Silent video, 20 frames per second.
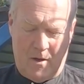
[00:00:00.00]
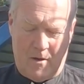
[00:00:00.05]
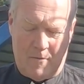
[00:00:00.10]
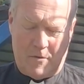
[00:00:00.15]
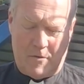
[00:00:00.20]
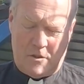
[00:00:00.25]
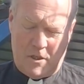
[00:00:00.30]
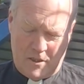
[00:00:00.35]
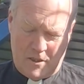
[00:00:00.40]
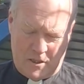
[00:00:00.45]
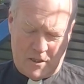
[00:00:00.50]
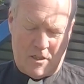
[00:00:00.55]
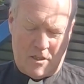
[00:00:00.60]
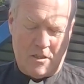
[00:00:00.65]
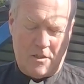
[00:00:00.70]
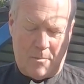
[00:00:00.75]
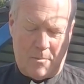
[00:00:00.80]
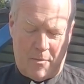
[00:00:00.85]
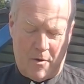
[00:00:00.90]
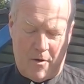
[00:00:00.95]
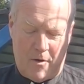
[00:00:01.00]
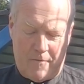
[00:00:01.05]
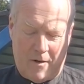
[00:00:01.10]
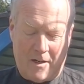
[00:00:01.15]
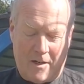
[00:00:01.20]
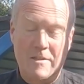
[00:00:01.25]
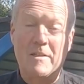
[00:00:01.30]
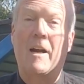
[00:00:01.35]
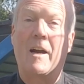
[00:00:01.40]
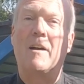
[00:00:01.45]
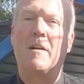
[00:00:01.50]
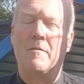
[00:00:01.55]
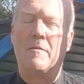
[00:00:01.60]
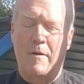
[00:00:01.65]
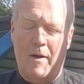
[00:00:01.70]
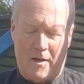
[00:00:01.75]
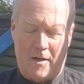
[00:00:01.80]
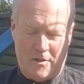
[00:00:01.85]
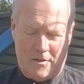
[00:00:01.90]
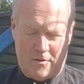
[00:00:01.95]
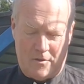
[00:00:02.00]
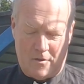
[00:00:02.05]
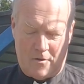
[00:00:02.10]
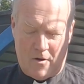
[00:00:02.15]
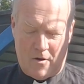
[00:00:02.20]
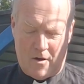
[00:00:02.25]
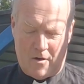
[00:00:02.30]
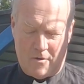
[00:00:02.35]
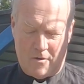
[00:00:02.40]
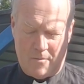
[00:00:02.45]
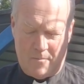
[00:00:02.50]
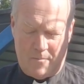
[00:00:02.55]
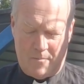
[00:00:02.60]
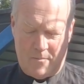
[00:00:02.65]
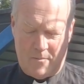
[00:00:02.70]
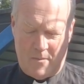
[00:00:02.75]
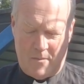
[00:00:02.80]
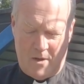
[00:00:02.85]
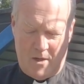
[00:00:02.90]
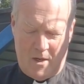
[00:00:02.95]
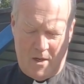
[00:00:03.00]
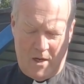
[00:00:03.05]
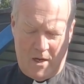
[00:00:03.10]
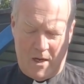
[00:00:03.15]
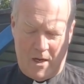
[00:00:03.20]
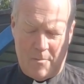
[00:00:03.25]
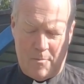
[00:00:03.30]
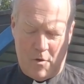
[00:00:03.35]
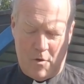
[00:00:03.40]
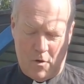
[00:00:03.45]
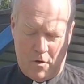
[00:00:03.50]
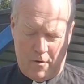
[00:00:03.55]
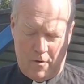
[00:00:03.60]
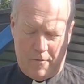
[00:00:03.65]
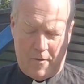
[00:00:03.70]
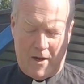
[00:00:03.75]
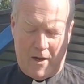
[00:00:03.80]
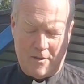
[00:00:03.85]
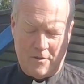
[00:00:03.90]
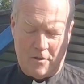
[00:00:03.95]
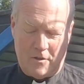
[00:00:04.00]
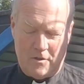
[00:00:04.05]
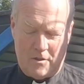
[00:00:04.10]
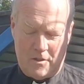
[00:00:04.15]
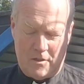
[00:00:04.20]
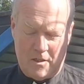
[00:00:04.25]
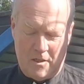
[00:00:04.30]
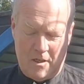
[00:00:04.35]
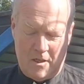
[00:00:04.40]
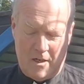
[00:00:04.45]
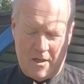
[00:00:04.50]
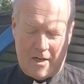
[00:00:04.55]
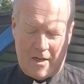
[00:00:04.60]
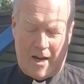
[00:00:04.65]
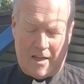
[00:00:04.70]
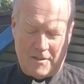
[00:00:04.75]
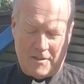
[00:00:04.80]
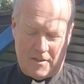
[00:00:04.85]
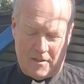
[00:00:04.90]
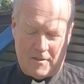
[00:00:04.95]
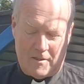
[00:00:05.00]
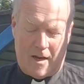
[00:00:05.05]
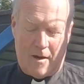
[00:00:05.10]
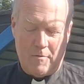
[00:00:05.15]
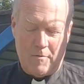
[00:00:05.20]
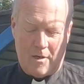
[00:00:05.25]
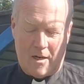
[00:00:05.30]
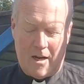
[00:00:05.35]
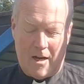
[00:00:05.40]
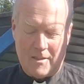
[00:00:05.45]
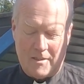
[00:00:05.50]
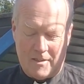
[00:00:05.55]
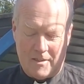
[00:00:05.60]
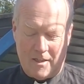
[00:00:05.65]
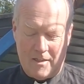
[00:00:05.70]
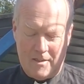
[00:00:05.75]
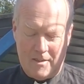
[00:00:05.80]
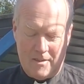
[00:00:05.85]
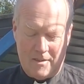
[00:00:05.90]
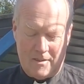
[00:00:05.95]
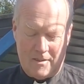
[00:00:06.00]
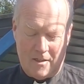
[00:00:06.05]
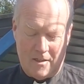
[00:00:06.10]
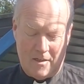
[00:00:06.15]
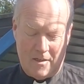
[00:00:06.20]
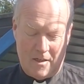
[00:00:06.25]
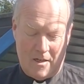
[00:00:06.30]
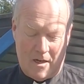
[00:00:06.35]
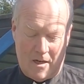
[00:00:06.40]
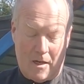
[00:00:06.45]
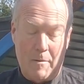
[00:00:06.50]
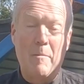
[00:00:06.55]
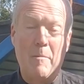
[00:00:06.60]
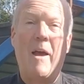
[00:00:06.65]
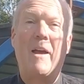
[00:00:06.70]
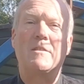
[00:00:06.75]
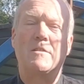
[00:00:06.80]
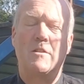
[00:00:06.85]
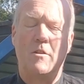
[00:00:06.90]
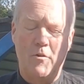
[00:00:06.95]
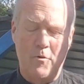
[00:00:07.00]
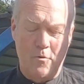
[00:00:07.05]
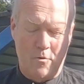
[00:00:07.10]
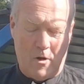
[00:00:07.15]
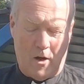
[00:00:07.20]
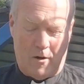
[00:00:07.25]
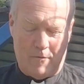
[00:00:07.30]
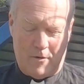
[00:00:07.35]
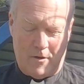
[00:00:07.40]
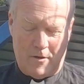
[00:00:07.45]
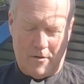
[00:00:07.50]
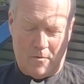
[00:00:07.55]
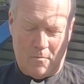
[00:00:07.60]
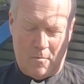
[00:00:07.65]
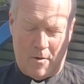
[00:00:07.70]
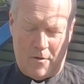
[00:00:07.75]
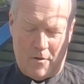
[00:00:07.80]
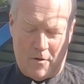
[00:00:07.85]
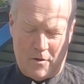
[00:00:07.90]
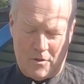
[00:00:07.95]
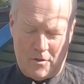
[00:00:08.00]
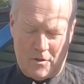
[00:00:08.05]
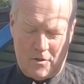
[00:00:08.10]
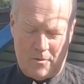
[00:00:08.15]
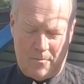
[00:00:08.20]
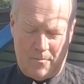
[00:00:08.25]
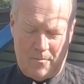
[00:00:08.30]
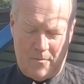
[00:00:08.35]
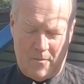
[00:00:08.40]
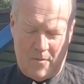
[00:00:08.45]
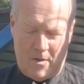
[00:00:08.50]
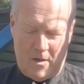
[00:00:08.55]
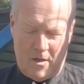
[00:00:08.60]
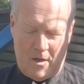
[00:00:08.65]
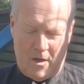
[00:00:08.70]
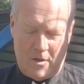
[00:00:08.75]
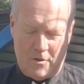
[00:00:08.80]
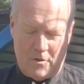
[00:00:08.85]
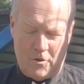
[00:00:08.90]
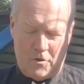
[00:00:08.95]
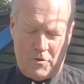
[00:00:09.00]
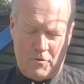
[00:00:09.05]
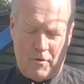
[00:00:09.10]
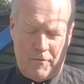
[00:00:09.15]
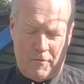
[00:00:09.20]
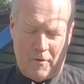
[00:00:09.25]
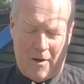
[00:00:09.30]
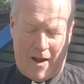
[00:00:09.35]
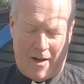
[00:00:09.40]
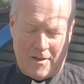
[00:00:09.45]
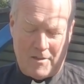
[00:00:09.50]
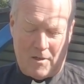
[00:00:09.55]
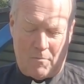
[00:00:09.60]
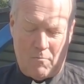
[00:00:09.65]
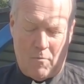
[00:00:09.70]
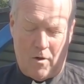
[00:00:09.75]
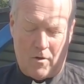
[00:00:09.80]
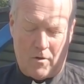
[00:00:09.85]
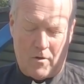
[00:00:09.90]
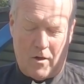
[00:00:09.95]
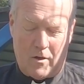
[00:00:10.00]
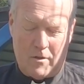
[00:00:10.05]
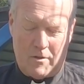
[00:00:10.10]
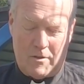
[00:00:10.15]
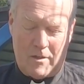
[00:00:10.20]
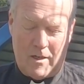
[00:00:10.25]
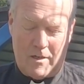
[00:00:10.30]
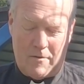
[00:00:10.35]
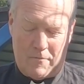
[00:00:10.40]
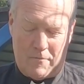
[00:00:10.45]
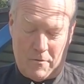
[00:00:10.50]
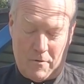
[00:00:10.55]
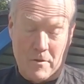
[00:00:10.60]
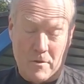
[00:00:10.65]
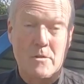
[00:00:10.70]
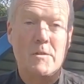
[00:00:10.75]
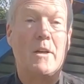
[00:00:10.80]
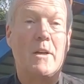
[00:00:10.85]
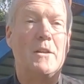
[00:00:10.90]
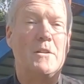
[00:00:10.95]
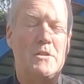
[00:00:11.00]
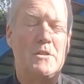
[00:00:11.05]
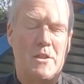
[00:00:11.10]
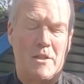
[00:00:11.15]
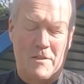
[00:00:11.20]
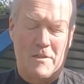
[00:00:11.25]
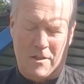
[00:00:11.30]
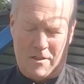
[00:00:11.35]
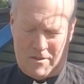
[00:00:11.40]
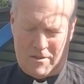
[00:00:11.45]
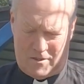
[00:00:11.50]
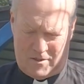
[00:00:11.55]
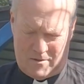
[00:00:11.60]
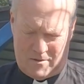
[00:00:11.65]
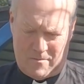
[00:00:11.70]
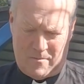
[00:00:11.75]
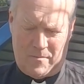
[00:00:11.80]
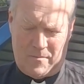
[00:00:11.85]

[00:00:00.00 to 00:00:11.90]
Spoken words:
For Jesus is the perfect sacrifice to God. He purifies us, cancels out our sins, and makes a new covenant with us. Just reflect on what God did for us in Jesus.